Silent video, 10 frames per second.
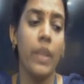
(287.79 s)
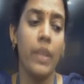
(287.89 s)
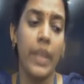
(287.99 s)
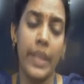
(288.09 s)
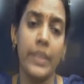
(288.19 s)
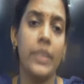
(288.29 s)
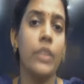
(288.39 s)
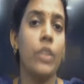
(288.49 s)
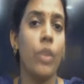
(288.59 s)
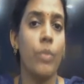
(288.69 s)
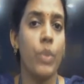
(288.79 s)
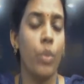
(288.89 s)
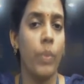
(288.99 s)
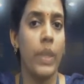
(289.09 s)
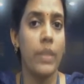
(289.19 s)
An extension of
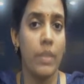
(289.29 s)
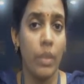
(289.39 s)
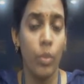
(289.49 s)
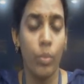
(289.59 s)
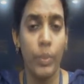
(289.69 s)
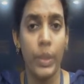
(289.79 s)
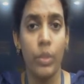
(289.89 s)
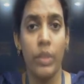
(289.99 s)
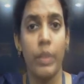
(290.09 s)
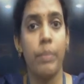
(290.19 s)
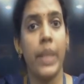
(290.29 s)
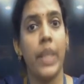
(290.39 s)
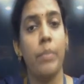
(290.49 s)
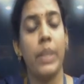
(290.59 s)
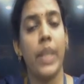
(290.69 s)
SOA is now into the
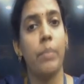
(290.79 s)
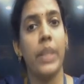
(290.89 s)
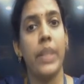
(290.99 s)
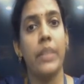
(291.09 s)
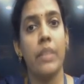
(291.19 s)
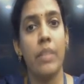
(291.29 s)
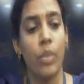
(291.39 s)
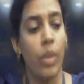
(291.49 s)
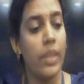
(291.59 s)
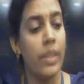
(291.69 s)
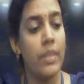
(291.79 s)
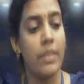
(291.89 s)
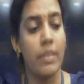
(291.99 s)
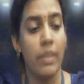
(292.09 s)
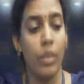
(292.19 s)
web-enabled applications called
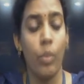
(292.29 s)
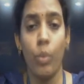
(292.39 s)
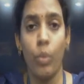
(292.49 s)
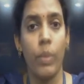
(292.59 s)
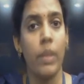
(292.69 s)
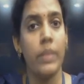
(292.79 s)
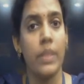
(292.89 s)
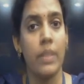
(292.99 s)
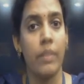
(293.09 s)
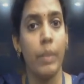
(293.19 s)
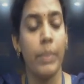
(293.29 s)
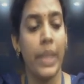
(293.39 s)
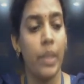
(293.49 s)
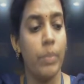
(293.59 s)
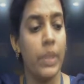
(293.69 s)
as OVA, which is the
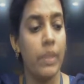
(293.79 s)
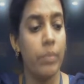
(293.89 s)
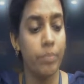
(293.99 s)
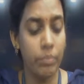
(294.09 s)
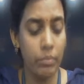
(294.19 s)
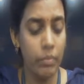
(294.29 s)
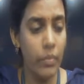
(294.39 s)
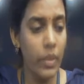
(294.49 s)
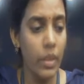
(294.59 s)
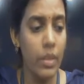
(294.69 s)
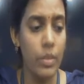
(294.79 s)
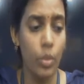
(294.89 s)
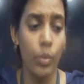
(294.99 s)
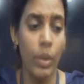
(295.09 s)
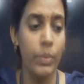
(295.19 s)
web-enabled
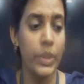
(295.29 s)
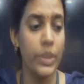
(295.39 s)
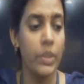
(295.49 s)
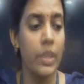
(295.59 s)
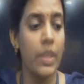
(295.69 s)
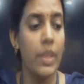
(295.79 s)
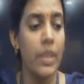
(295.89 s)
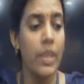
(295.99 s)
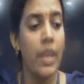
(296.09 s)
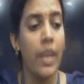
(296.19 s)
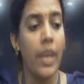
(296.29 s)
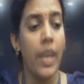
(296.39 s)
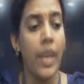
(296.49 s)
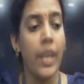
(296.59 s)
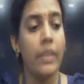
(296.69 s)
SOA version.
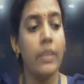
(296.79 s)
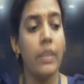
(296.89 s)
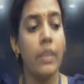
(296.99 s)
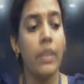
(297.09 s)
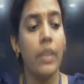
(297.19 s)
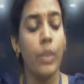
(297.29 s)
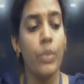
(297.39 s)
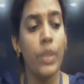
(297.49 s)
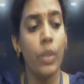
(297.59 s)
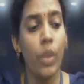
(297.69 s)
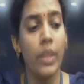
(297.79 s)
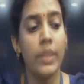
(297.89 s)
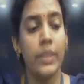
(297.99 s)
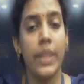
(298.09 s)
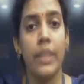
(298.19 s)
And using all
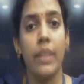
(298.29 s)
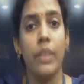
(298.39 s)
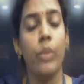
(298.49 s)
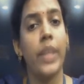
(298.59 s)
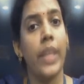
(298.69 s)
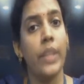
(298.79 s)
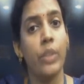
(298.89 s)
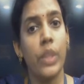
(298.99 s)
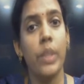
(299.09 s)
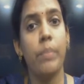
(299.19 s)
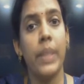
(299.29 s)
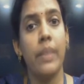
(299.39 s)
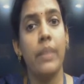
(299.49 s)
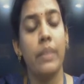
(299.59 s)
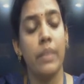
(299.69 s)
this data, you can actually
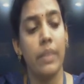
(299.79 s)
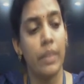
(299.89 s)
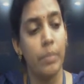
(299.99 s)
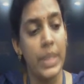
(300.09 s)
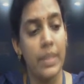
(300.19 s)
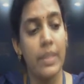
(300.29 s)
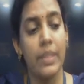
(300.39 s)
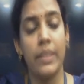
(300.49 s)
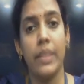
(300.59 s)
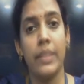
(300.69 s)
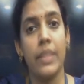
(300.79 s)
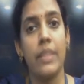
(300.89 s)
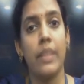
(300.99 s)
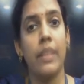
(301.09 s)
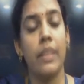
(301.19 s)
build business
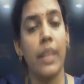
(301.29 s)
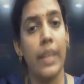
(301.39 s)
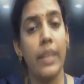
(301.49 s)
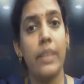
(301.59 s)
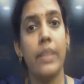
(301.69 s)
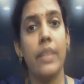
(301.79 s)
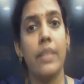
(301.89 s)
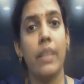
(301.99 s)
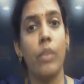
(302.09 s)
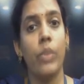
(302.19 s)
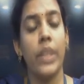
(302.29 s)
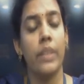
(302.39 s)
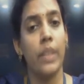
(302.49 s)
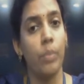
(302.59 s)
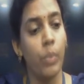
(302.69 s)
intelligence and analytics around
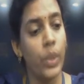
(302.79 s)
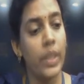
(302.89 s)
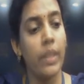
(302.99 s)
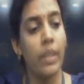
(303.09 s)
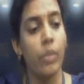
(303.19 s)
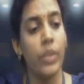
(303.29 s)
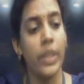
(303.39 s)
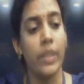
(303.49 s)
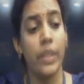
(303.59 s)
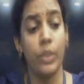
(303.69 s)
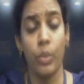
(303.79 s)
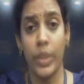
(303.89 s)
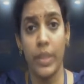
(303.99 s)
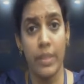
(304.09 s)
it, the reporting around it, and show it